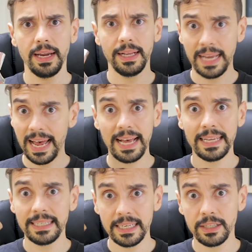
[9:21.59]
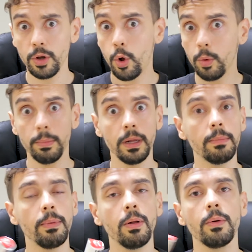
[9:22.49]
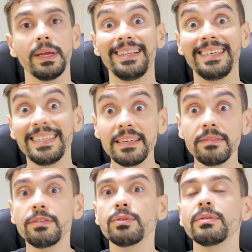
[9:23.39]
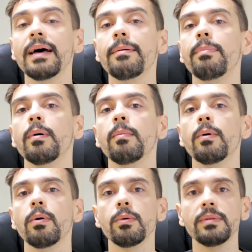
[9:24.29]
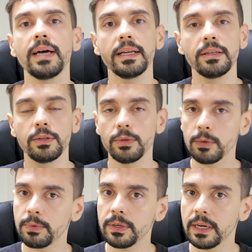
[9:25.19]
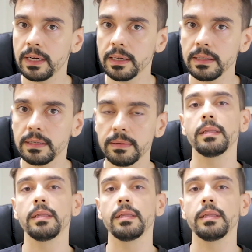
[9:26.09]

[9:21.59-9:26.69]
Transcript: It has its own bubble. It gives you that bubble that it's super nice.